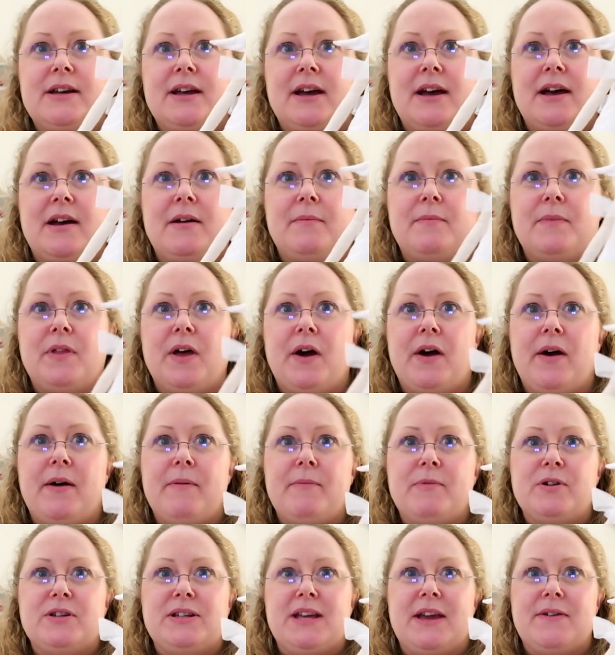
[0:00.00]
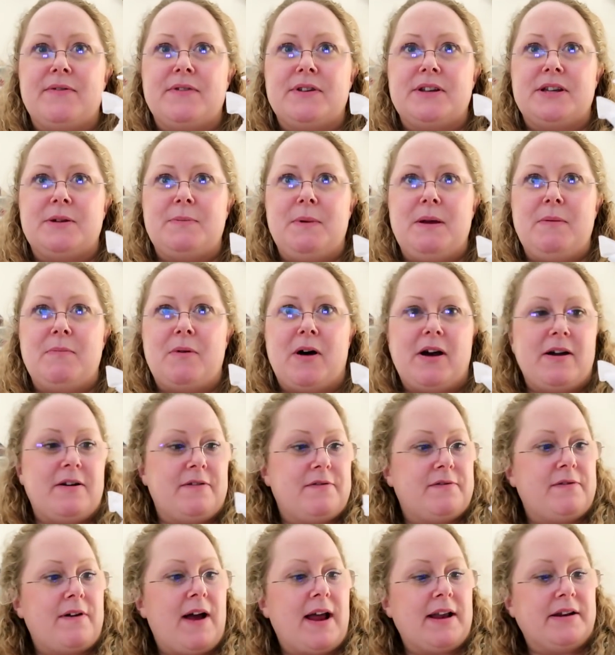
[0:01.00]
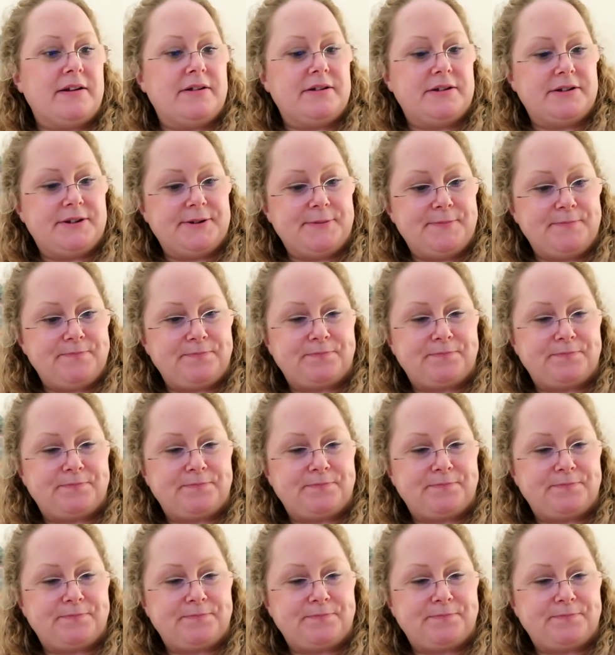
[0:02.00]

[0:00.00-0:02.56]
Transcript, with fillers: um, that was given to me by a friend